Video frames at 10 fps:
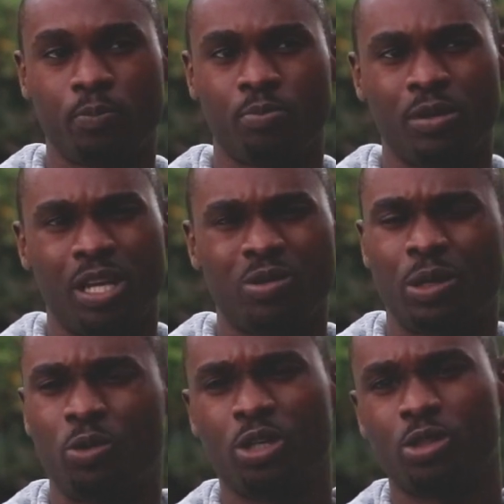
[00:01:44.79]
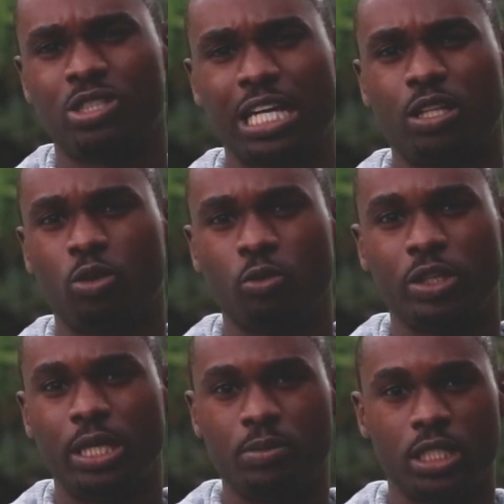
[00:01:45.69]
It was like one of those Cyclone
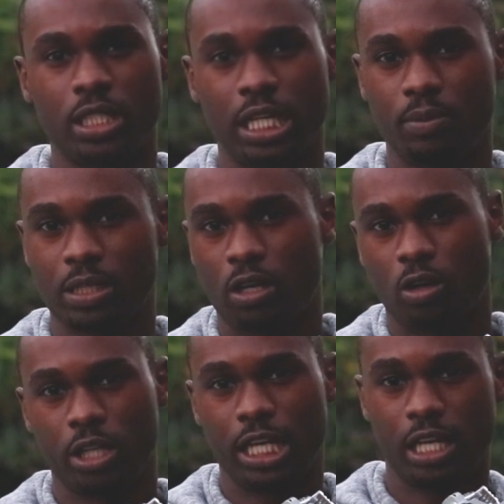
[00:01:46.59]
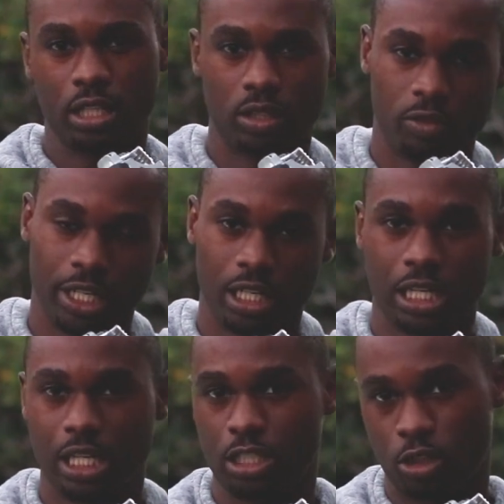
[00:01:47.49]
redemption games at an arcade, right? And I
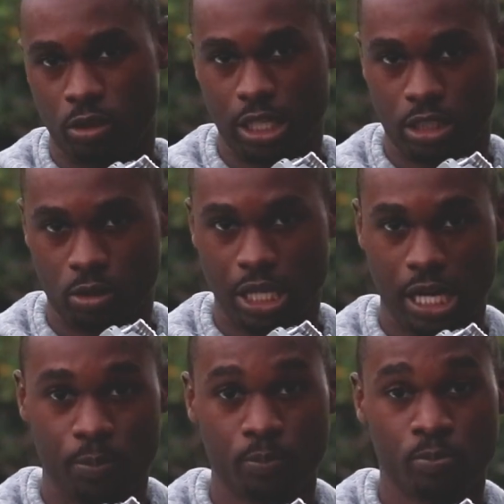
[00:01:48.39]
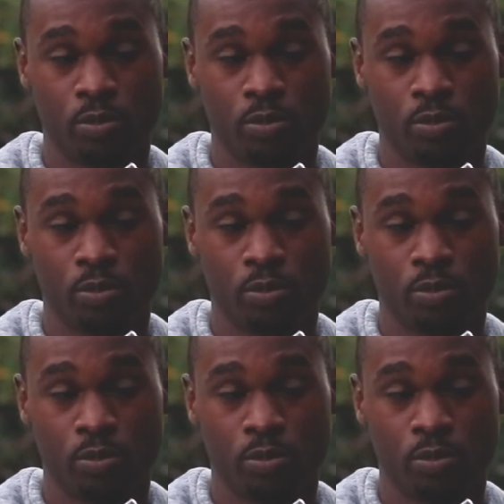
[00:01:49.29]
kind of turned that into an app.